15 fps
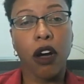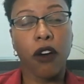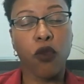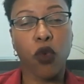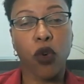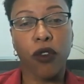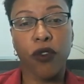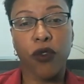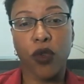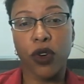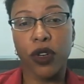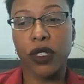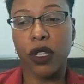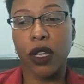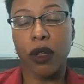of
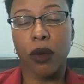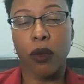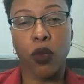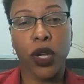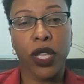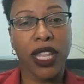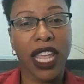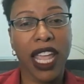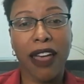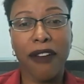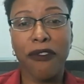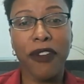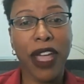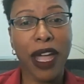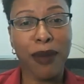workforce when they have
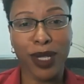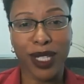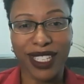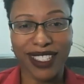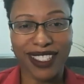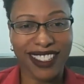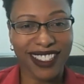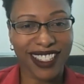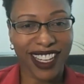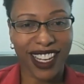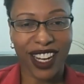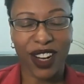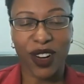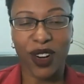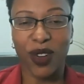families to take
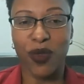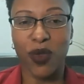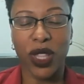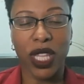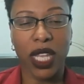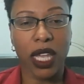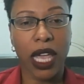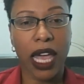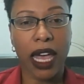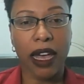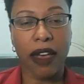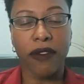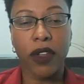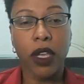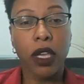care of, when they
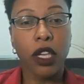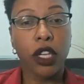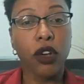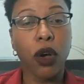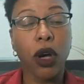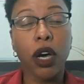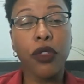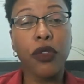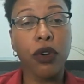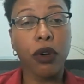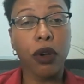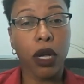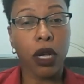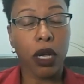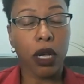have other